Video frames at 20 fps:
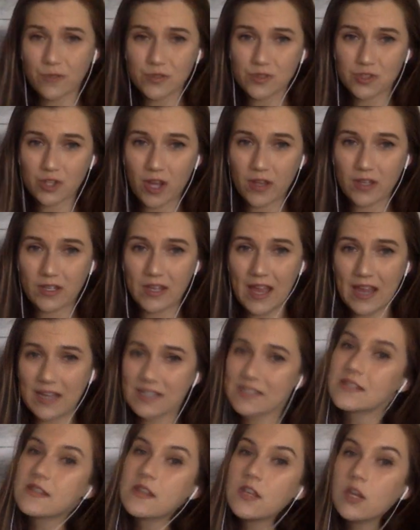Draw the
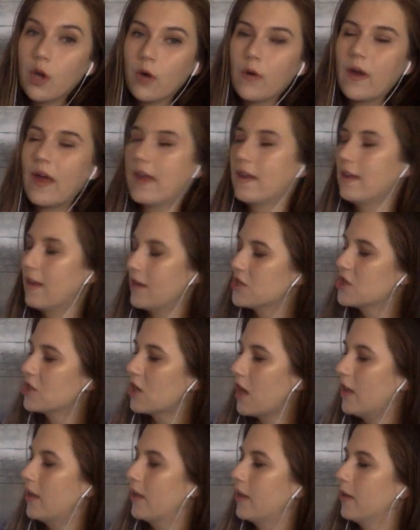lines, then go ahead and add your
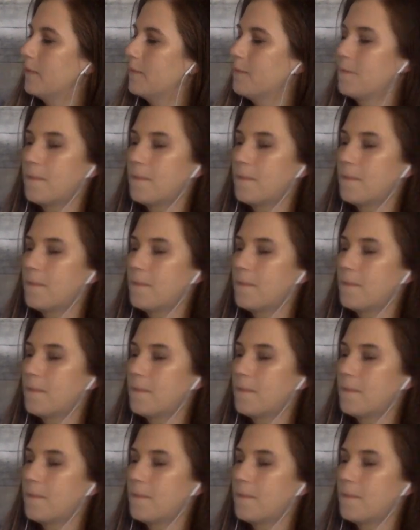color.